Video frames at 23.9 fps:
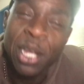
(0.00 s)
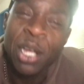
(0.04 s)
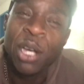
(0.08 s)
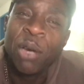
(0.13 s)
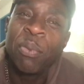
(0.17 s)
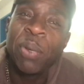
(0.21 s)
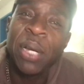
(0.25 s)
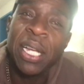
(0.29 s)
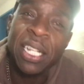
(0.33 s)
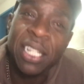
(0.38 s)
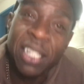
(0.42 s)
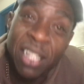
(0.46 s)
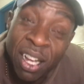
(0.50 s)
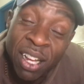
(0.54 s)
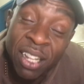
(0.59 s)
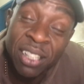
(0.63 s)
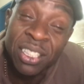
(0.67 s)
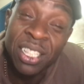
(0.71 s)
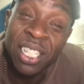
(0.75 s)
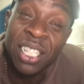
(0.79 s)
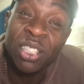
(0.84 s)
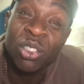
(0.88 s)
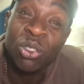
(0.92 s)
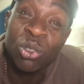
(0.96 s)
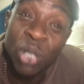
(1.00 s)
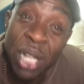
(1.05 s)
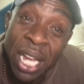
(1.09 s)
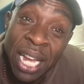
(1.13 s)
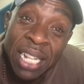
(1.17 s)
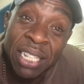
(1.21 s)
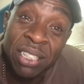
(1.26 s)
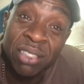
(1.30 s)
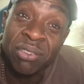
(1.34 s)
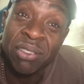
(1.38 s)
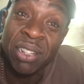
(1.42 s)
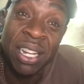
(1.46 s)
But it can't
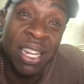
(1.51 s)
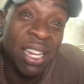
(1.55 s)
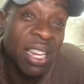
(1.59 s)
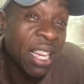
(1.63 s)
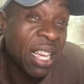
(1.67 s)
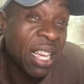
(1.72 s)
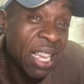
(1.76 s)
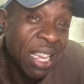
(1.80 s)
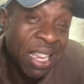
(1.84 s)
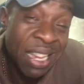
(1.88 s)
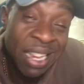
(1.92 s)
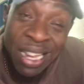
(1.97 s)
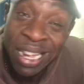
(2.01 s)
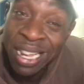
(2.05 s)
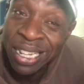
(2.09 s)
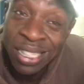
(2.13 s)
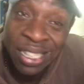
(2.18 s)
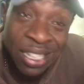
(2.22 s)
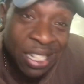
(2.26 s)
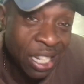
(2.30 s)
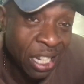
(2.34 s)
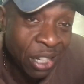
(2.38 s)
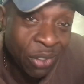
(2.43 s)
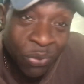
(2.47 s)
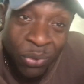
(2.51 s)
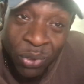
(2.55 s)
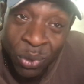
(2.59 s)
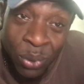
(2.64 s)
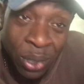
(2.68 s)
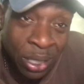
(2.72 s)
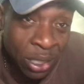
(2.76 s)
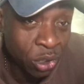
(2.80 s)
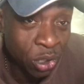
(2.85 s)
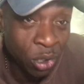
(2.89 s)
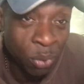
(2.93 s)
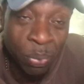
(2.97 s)
attract, right, any
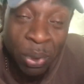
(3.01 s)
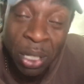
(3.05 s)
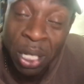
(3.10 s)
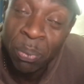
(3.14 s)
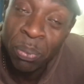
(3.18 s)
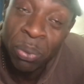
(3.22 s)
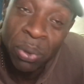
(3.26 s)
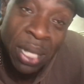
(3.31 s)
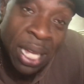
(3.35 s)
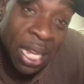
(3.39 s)
influential people,